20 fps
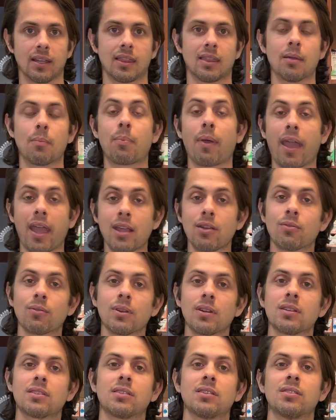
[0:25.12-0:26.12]
The
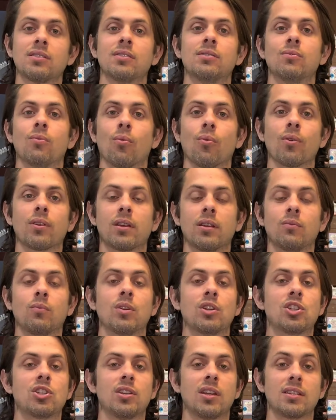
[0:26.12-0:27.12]
pancreas is an organ
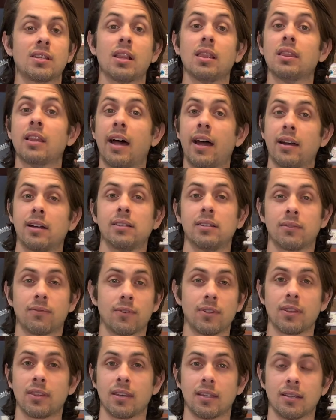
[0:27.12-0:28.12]
which does a lot of
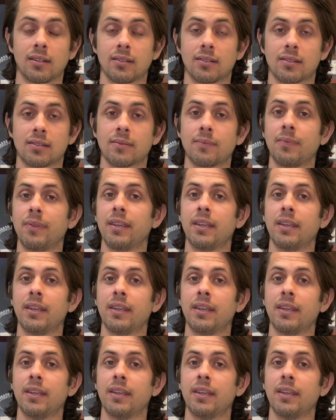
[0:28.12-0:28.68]
different things.